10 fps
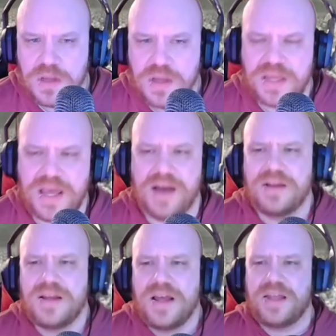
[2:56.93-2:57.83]
Yeah,
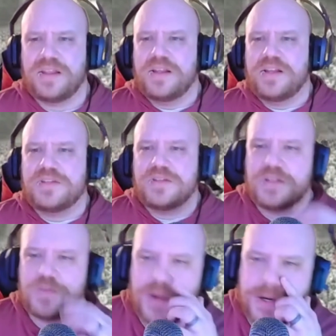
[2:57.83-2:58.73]

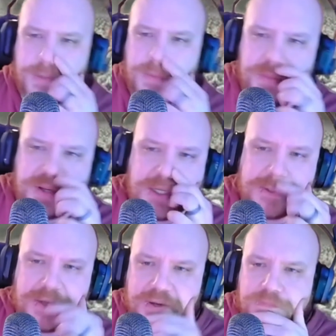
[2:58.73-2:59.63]
it's weird to me because,
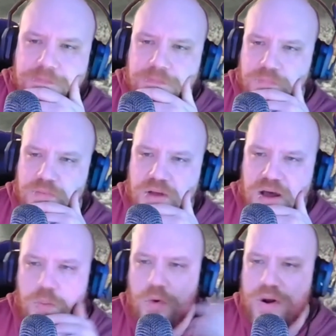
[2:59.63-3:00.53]
like,
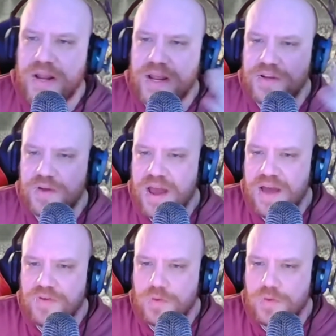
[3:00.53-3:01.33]
on one hand you have it